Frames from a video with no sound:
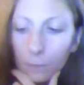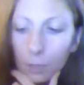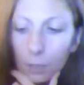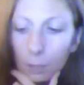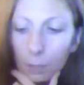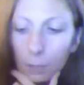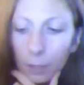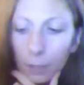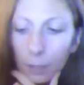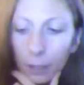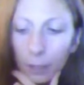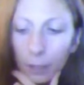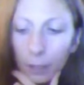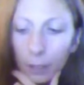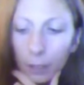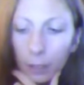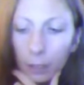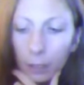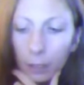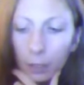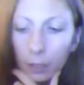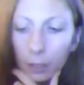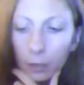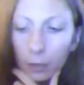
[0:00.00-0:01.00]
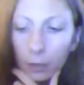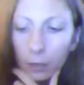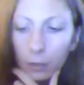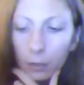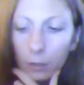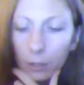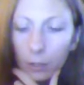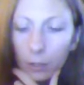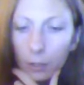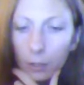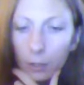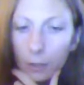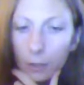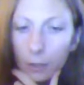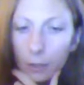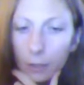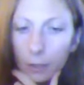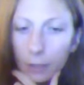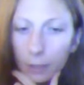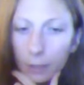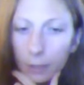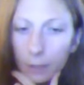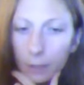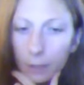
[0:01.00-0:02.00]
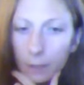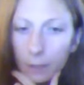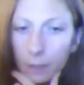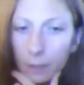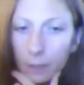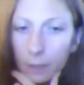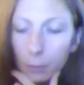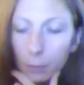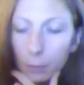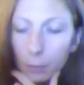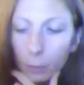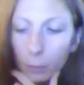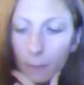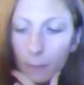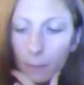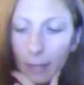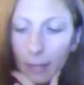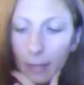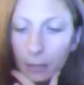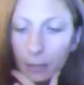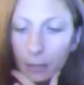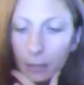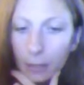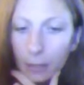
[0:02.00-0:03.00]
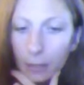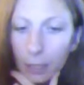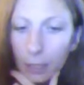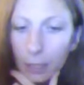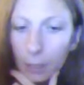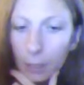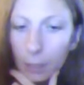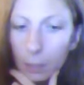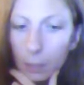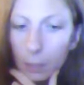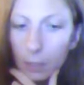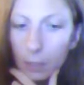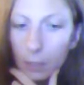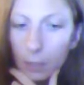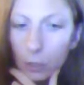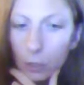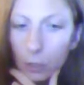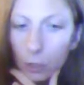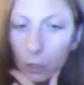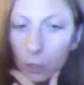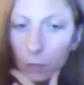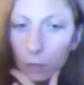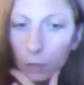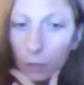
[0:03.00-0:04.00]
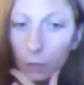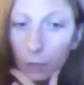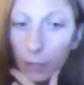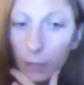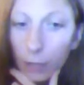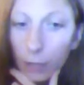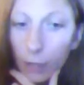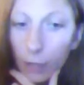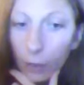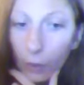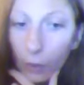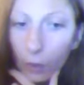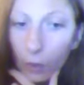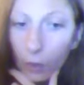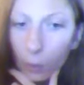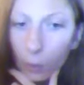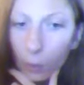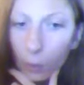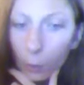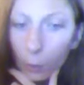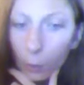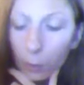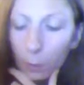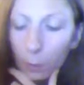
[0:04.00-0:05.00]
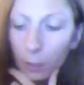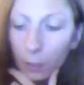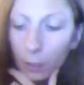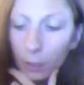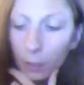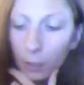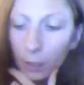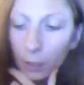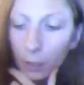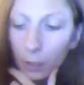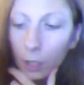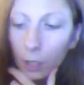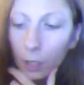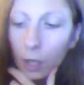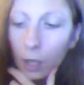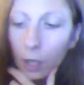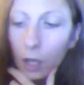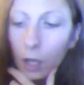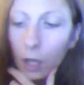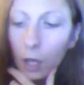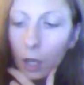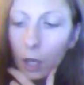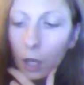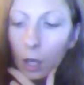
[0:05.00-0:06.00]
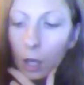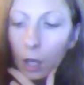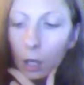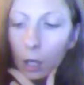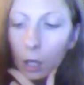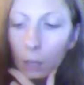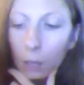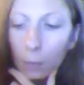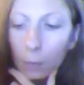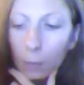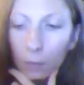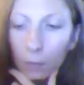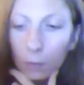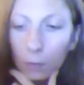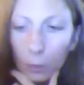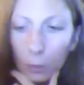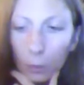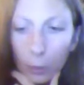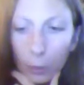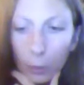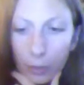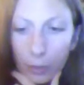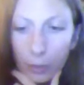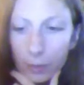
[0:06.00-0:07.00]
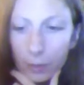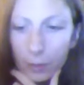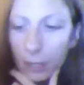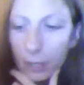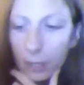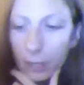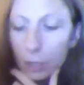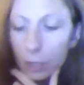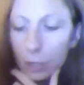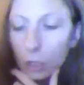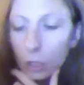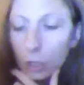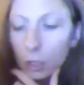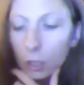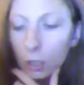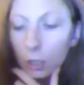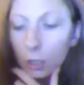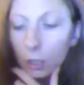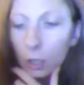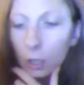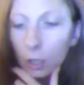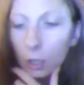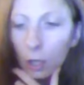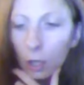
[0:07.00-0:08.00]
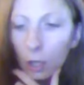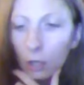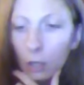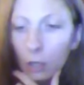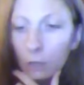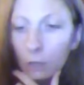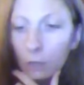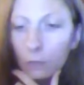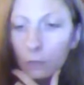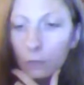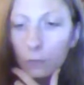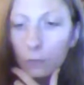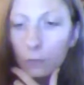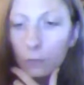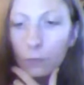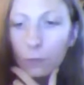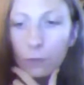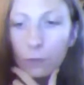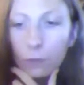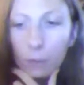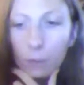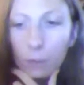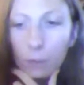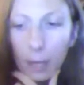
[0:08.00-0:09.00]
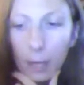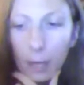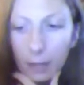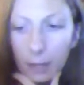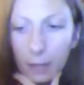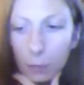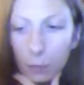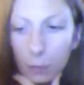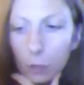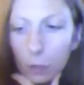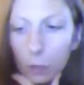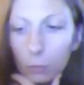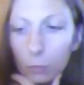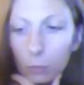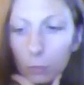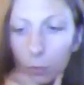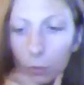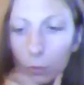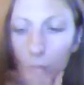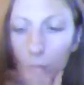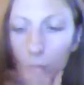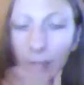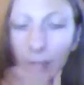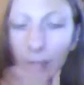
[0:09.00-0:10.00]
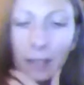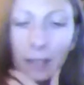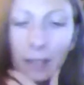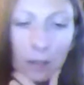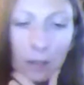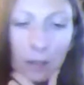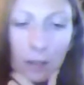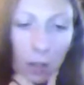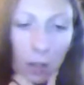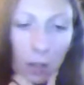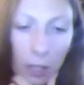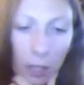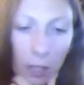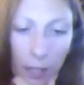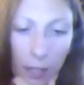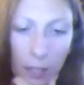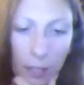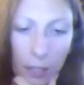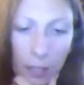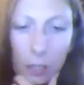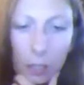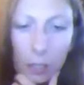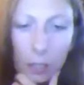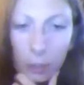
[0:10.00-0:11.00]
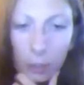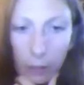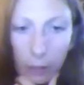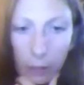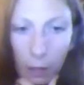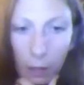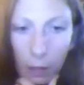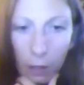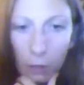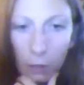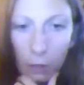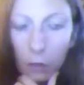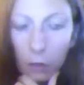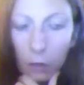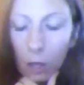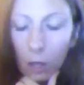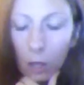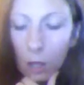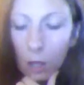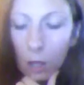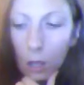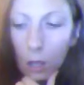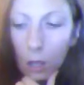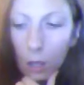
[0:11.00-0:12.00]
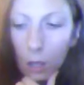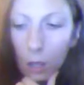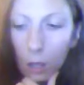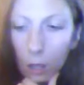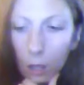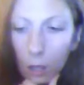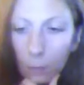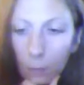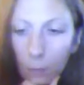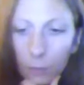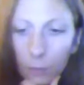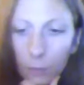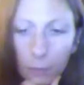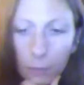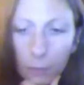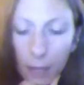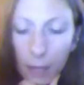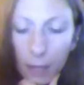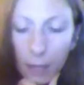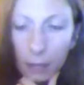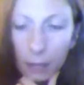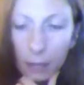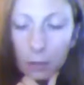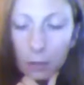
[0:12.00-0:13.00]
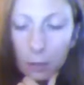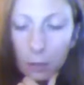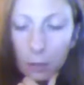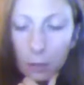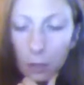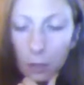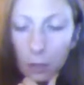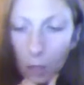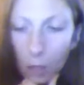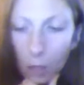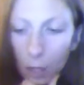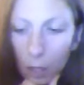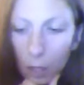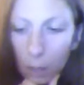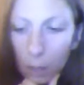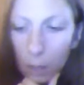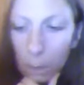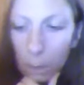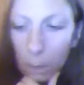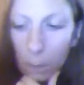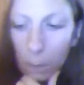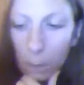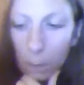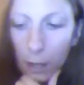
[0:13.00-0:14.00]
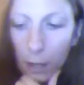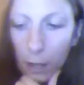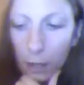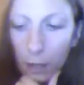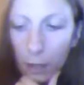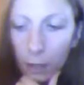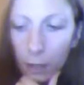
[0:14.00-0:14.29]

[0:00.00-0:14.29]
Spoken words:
But it looks like there needs to be some rebalancing potentially of your health and well-being, organization of the pace at which you're moving. That's all connected to your health, the pace. But